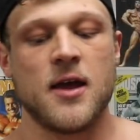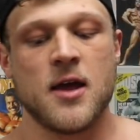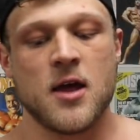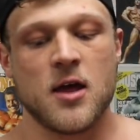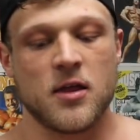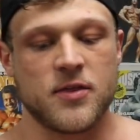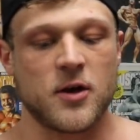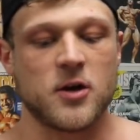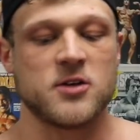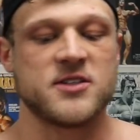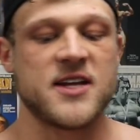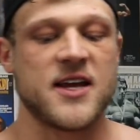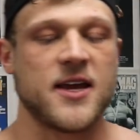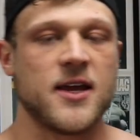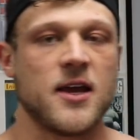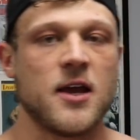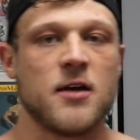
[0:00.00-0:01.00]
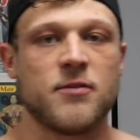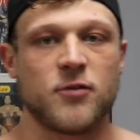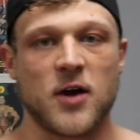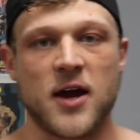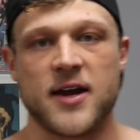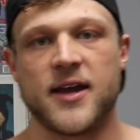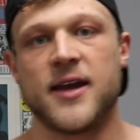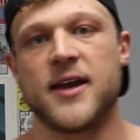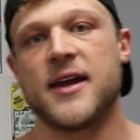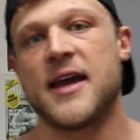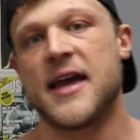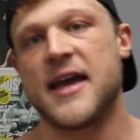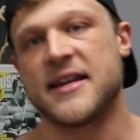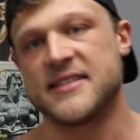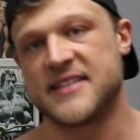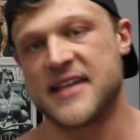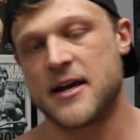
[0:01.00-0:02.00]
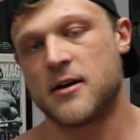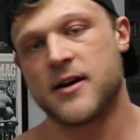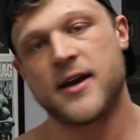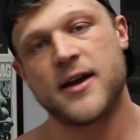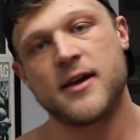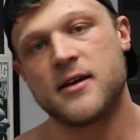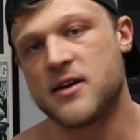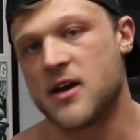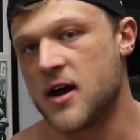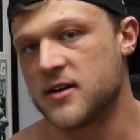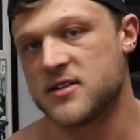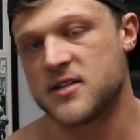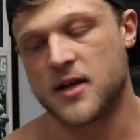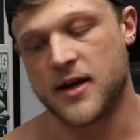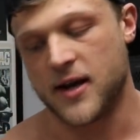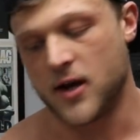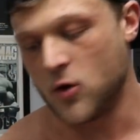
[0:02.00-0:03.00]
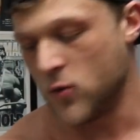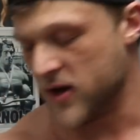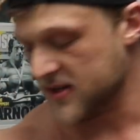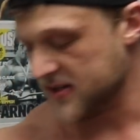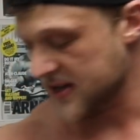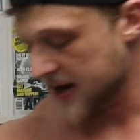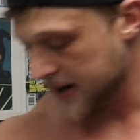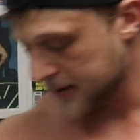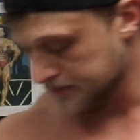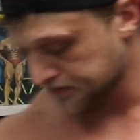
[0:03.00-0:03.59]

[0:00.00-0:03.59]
Thursday, Friday, and Saturday, not Sunday or Wednesday.